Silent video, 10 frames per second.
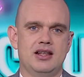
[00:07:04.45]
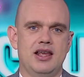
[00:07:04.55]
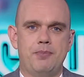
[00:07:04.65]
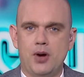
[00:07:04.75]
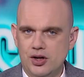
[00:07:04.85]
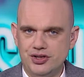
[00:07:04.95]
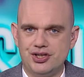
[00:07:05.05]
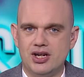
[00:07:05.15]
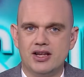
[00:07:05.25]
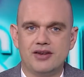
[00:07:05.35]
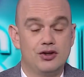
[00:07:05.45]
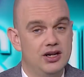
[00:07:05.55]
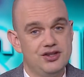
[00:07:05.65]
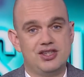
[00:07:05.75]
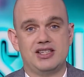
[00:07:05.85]
They're posh, they've got
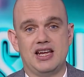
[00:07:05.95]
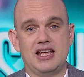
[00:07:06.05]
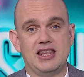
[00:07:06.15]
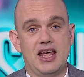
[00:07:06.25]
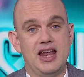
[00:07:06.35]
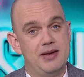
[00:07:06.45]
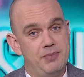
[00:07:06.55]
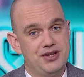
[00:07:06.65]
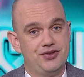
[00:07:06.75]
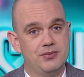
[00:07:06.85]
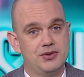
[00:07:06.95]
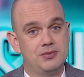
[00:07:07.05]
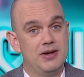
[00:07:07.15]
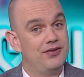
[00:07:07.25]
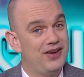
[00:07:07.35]
loads of teeth, and their bedrooms
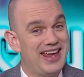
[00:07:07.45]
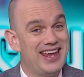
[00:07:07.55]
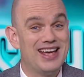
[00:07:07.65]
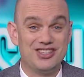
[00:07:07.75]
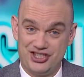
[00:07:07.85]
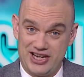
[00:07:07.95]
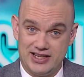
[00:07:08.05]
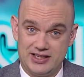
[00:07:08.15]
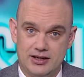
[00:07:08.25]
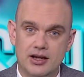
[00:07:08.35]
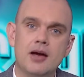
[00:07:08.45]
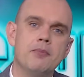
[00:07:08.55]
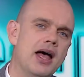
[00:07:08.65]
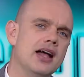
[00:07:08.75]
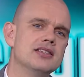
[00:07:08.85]
smell of hay and shit.
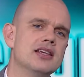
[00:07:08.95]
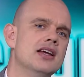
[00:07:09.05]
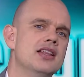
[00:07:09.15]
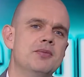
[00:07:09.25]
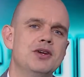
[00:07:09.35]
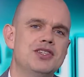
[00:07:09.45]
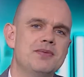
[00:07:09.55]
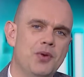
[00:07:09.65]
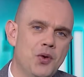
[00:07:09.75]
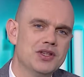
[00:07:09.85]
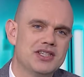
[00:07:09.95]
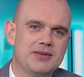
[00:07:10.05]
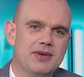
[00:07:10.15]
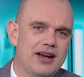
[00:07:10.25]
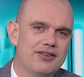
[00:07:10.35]
But... the most important
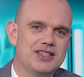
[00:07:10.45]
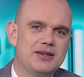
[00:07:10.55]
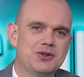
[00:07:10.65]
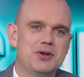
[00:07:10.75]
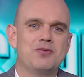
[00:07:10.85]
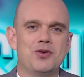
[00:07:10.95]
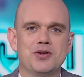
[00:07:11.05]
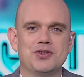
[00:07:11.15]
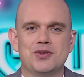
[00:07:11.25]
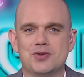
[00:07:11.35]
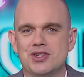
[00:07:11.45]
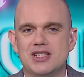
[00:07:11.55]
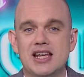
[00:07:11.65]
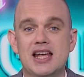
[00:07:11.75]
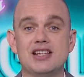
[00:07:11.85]
similarity between royals and
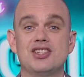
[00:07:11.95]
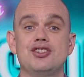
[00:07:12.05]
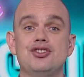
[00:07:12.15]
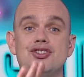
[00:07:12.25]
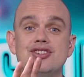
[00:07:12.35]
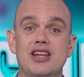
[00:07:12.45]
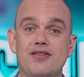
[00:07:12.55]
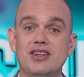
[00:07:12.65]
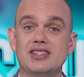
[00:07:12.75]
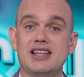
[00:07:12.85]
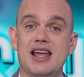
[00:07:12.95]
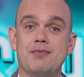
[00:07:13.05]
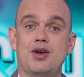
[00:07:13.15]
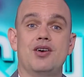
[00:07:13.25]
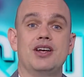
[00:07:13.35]
horses is that you should never
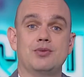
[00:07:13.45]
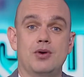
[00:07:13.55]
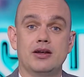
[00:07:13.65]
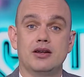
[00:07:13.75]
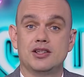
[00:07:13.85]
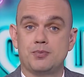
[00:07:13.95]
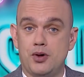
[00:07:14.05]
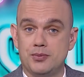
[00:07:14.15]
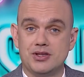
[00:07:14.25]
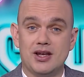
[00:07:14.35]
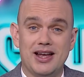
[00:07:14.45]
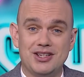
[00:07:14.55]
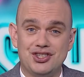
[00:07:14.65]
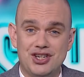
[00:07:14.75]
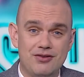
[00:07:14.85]
stand behind one, as pop star
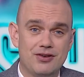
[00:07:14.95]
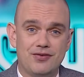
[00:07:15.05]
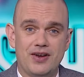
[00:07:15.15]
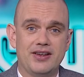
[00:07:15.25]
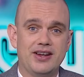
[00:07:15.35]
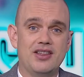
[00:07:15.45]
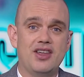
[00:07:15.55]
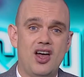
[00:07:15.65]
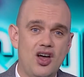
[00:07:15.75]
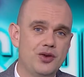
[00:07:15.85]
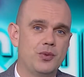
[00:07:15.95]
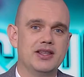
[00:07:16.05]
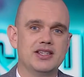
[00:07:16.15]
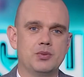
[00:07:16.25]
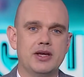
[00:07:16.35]
Ed Sheeran found out the hard way
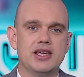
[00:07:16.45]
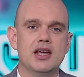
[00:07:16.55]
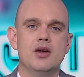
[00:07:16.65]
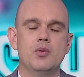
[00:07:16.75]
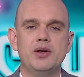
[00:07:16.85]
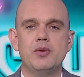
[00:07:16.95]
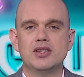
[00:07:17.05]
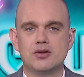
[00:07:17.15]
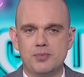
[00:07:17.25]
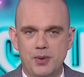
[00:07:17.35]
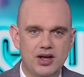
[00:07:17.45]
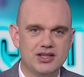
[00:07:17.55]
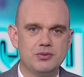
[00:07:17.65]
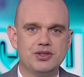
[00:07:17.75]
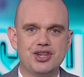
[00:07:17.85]
this week when he went to a
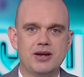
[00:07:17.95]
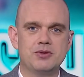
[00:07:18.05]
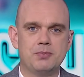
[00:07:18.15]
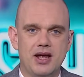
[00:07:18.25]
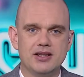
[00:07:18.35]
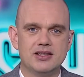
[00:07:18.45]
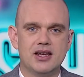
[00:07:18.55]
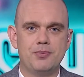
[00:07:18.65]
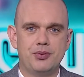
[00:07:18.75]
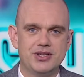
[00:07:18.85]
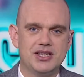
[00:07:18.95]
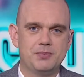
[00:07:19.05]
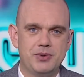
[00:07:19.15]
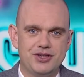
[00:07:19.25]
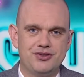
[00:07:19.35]
party with James Blunt at Princess
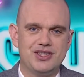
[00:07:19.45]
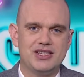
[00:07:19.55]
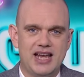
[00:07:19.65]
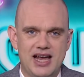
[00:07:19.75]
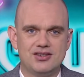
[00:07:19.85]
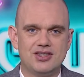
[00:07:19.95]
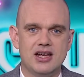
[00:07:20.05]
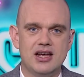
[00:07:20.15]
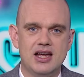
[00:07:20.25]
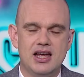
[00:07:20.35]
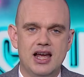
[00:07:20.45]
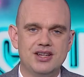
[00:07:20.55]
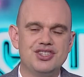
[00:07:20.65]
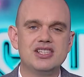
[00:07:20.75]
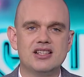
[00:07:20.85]
Beatrice's house
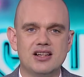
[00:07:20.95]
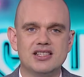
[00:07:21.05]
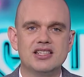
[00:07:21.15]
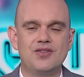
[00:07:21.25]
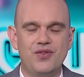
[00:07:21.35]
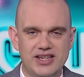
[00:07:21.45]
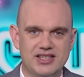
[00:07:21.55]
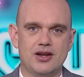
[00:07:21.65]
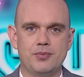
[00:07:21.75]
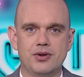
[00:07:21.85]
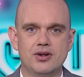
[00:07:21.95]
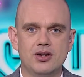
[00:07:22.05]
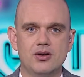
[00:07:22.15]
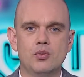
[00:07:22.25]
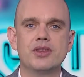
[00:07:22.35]
and she sliced his face open
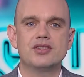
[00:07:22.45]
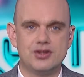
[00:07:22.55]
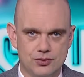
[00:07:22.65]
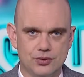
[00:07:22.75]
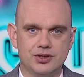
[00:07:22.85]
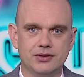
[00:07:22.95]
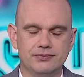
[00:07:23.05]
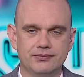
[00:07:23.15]
with a sword.